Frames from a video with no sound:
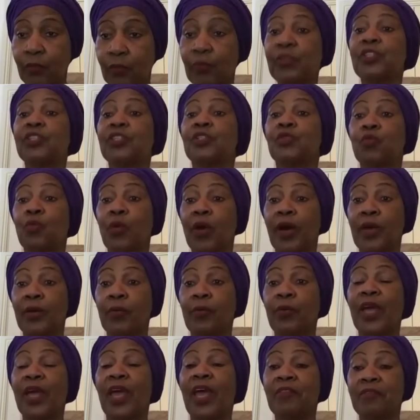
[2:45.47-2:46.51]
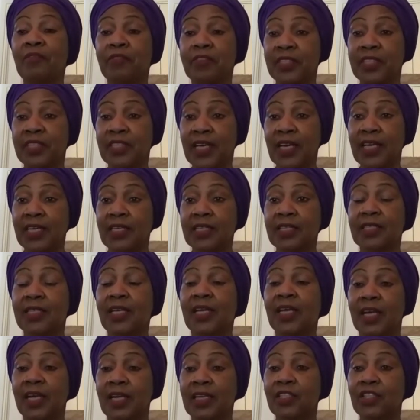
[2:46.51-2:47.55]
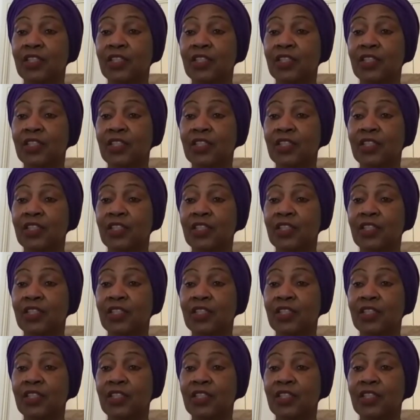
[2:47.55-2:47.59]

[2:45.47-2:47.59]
which is why we emphasize the girl